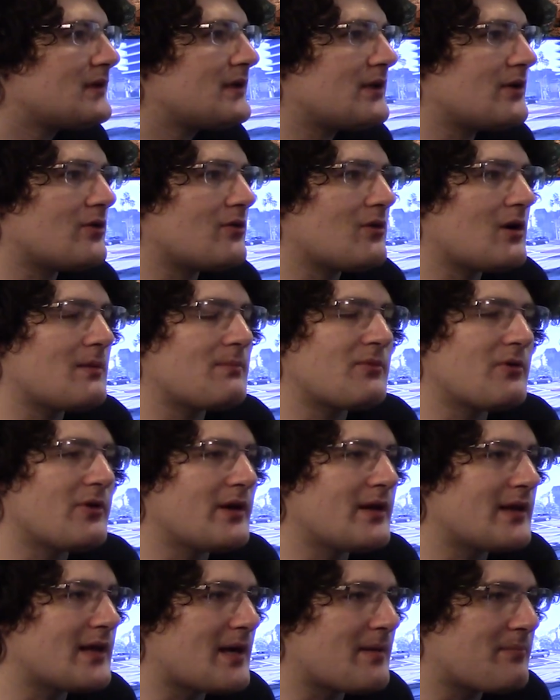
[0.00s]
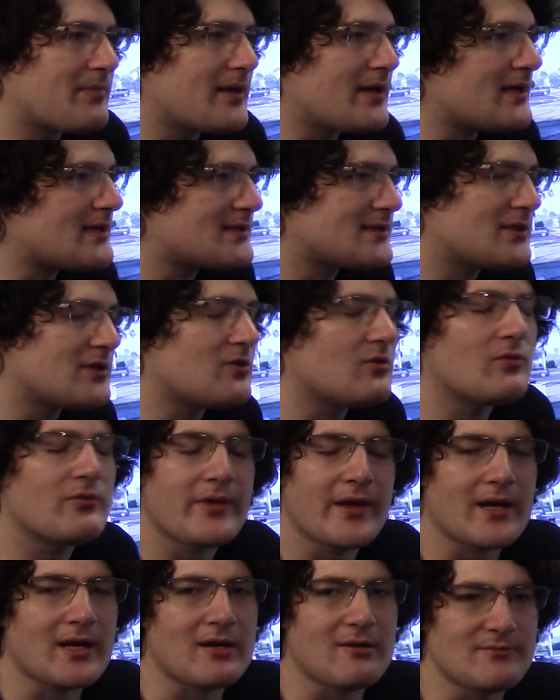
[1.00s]
upgrading that PSU
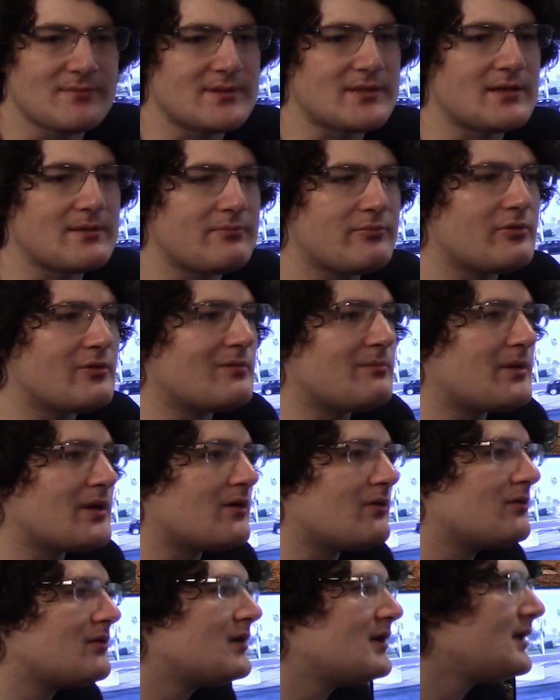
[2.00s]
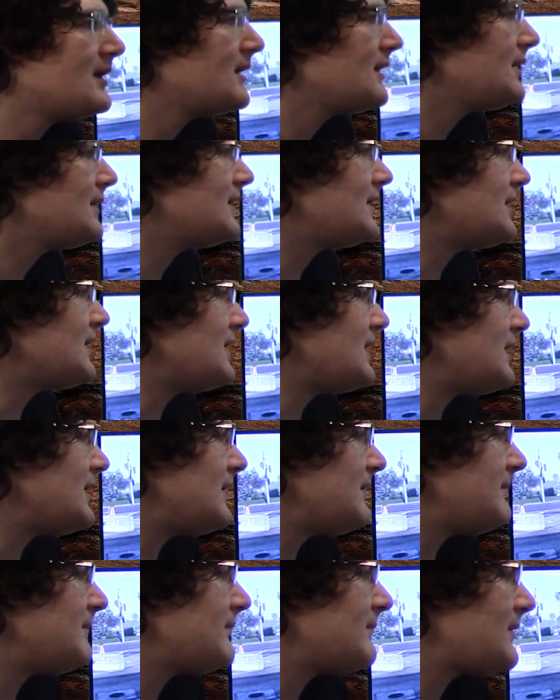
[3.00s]
that comes in a pre-built.
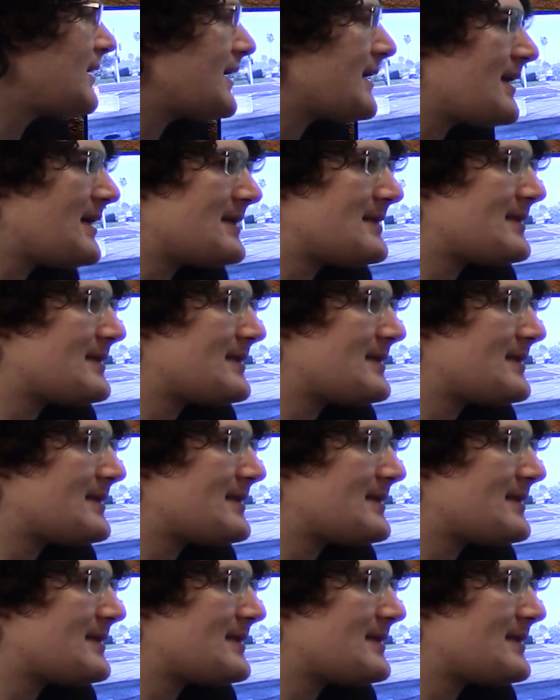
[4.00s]
Like I